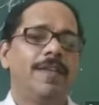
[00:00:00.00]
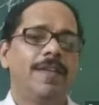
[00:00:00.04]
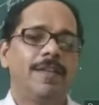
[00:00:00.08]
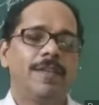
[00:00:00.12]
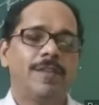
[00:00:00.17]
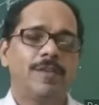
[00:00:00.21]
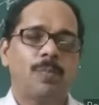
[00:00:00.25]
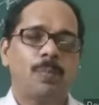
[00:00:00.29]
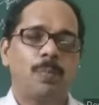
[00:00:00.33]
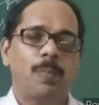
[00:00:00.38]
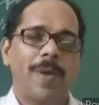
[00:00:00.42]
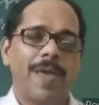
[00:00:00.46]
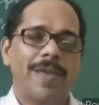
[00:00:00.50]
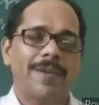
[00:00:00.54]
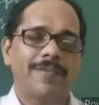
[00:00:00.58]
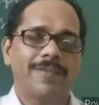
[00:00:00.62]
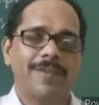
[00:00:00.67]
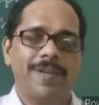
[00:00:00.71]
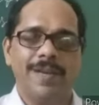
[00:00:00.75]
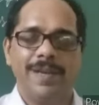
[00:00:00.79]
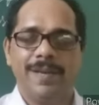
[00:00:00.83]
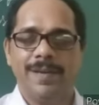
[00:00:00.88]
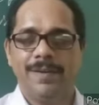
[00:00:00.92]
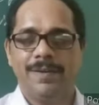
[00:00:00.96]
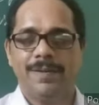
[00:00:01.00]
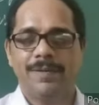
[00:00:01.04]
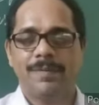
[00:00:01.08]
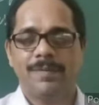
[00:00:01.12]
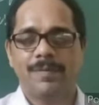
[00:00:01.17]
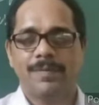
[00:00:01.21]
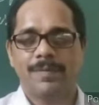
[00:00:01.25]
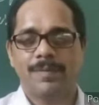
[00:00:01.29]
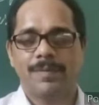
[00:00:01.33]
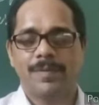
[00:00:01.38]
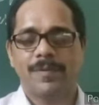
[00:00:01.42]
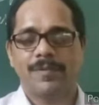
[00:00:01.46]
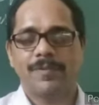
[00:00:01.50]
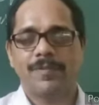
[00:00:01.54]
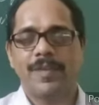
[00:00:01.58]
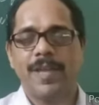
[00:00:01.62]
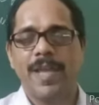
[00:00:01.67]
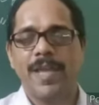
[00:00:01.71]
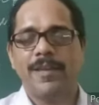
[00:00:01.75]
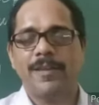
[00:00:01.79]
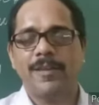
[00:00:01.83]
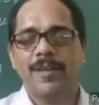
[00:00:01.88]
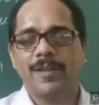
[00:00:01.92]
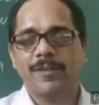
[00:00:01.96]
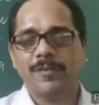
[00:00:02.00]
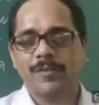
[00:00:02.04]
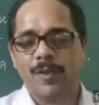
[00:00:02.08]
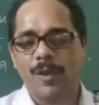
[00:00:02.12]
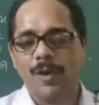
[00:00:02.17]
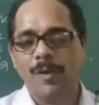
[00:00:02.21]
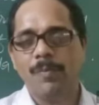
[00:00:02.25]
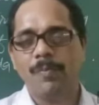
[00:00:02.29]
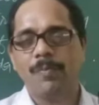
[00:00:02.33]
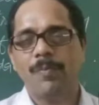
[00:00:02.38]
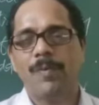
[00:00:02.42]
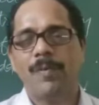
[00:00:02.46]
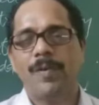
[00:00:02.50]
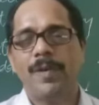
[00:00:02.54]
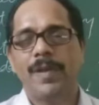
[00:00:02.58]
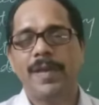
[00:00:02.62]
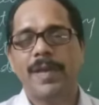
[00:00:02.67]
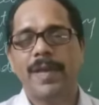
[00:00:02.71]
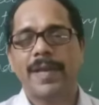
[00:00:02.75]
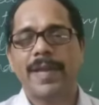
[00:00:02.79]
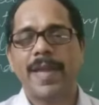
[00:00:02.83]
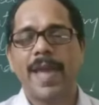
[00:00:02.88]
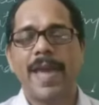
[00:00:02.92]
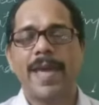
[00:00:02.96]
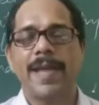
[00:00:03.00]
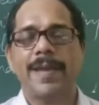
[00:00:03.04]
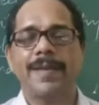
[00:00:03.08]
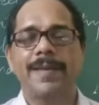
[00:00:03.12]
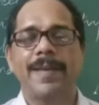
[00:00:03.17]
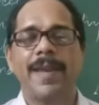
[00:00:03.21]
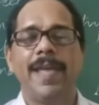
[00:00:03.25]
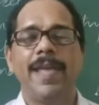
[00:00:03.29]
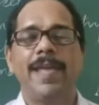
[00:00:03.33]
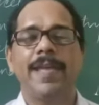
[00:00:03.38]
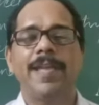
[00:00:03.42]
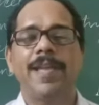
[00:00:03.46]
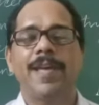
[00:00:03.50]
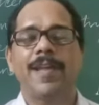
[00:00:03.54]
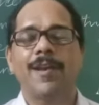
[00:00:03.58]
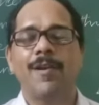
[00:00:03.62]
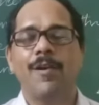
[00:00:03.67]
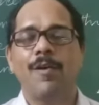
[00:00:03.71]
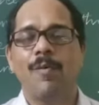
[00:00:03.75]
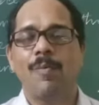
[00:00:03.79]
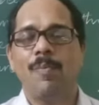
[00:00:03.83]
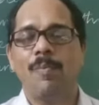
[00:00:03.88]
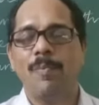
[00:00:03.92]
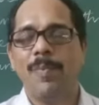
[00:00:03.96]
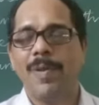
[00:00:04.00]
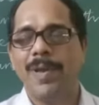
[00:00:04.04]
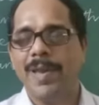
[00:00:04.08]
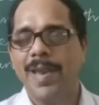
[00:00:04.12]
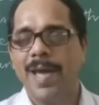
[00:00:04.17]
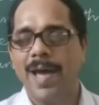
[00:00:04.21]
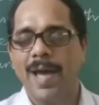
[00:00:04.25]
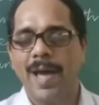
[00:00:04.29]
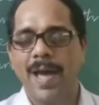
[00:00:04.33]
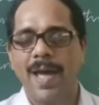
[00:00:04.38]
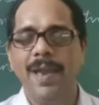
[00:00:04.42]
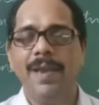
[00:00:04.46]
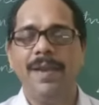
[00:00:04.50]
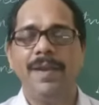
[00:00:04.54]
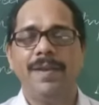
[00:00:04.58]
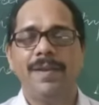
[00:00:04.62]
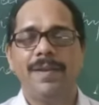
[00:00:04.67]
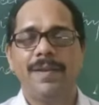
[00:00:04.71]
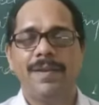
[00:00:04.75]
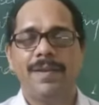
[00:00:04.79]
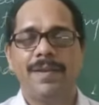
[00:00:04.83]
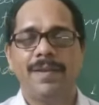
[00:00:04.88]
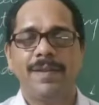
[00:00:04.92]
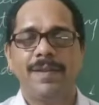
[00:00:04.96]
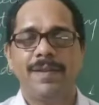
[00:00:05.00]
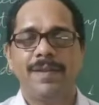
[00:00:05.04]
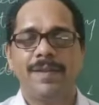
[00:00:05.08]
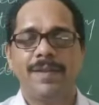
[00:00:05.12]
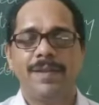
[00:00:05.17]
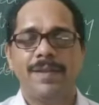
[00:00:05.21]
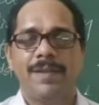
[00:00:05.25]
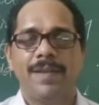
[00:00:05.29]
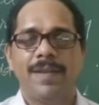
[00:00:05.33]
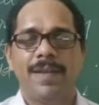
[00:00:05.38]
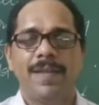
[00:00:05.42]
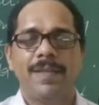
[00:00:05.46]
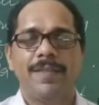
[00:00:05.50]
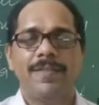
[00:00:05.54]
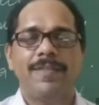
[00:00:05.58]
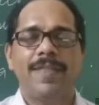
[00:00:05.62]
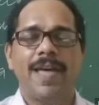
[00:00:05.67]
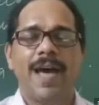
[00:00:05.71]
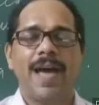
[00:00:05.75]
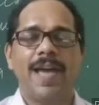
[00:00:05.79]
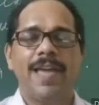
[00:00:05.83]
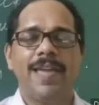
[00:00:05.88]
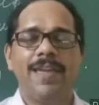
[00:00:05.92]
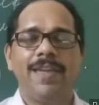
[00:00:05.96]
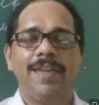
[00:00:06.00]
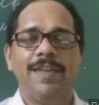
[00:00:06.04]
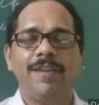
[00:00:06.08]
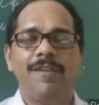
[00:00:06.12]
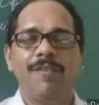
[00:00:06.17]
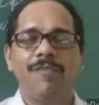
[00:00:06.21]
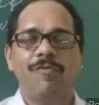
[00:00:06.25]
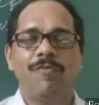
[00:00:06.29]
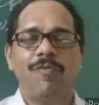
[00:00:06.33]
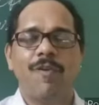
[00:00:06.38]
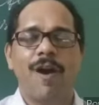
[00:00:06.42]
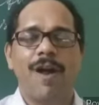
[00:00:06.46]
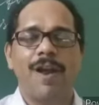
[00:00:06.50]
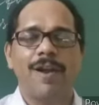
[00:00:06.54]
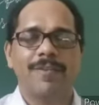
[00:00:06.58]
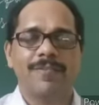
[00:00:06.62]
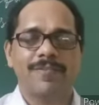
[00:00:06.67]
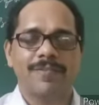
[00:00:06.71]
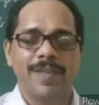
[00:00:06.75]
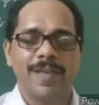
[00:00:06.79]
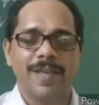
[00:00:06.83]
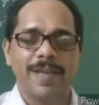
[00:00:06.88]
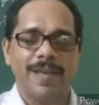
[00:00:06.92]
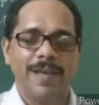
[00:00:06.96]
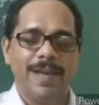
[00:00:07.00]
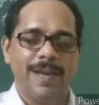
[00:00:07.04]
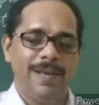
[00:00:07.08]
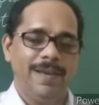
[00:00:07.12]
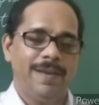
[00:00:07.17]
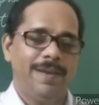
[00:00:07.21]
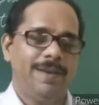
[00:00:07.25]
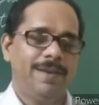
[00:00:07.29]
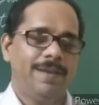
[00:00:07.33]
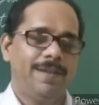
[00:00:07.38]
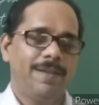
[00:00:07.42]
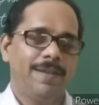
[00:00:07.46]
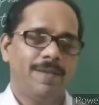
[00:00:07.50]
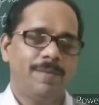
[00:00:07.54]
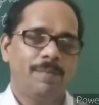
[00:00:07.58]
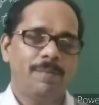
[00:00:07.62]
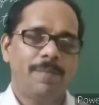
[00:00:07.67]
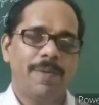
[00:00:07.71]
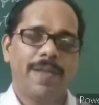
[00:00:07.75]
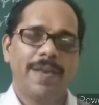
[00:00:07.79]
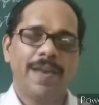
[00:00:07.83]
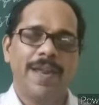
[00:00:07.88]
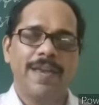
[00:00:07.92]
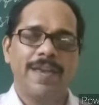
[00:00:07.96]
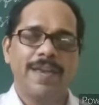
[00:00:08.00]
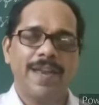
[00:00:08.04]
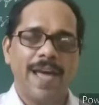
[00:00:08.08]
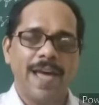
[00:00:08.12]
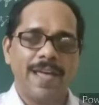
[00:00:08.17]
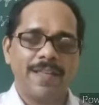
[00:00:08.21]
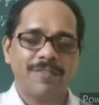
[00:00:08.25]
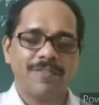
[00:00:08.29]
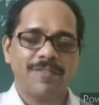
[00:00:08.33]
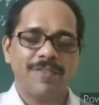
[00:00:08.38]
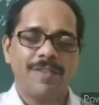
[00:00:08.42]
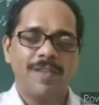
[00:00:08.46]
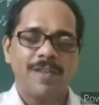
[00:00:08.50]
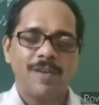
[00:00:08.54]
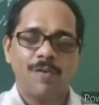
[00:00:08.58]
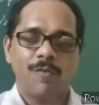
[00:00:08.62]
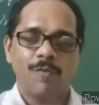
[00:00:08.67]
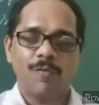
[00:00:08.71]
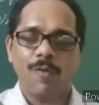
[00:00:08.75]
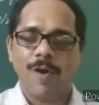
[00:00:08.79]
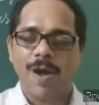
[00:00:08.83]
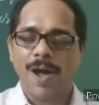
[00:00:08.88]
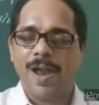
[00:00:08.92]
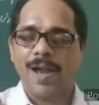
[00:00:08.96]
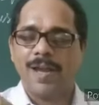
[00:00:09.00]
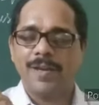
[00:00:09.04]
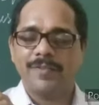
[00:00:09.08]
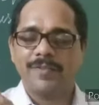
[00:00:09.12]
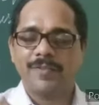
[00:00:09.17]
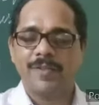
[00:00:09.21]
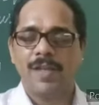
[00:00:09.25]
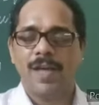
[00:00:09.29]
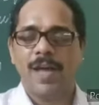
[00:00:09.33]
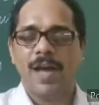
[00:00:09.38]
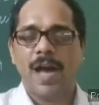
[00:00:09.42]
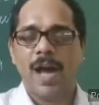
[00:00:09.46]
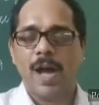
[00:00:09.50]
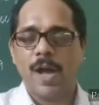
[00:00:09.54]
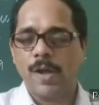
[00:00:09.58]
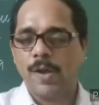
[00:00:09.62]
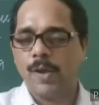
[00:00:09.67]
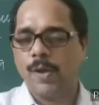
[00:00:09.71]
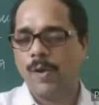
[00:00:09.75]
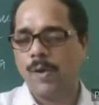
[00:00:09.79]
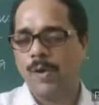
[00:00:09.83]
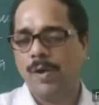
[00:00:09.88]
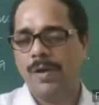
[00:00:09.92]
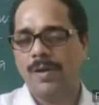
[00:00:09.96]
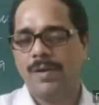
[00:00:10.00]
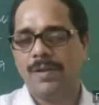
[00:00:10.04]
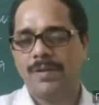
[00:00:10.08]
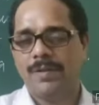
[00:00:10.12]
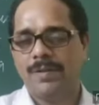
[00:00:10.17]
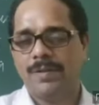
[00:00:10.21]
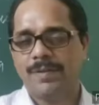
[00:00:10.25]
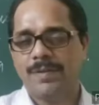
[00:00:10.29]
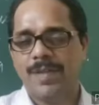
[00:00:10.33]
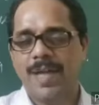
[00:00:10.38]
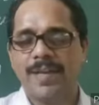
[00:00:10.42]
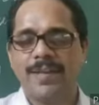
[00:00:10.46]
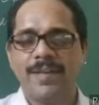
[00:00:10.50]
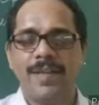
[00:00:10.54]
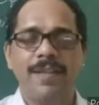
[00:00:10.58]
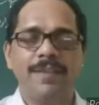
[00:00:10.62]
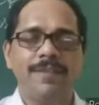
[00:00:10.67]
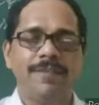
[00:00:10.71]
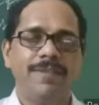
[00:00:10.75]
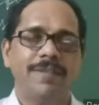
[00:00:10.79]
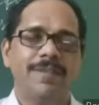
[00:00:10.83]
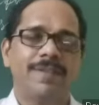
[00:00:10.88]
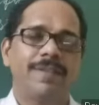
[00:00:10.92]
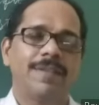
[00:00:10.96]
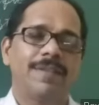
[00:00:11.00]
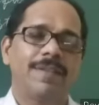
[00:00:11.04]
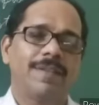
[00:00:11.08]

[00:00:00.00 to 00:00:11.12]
special status of caretaker of Milan, thy false uncle, Miranda's false uncle, that is